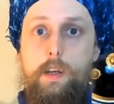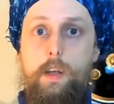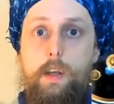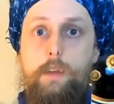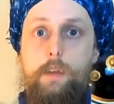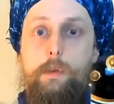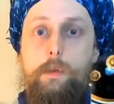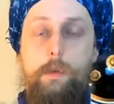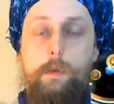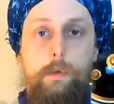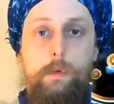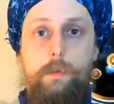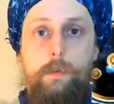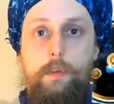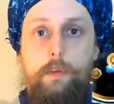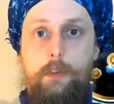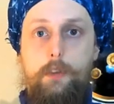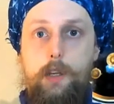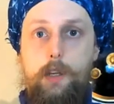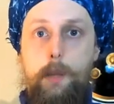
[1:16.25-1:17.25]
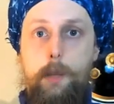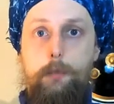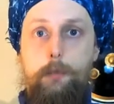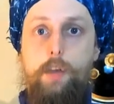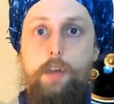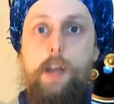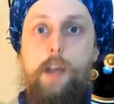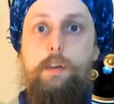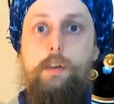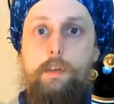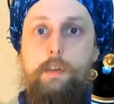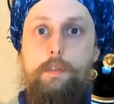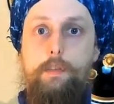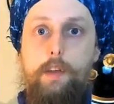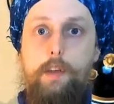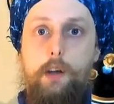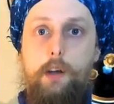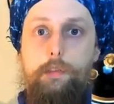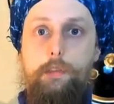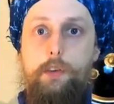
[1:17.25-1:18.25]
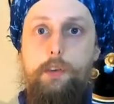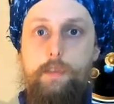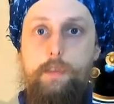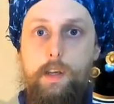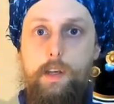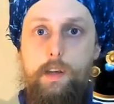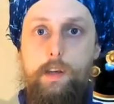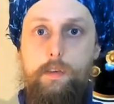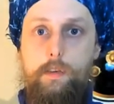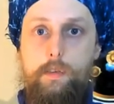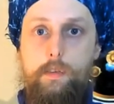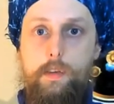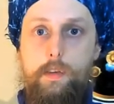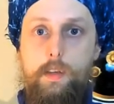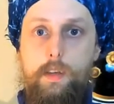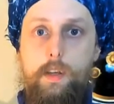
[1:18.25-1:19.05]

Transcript: So those are the objectives of the Sikhs.